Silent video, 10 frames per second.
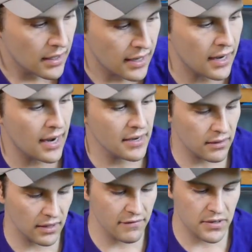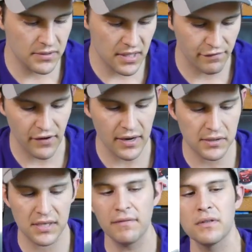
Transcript: I love using the FIIO stuff.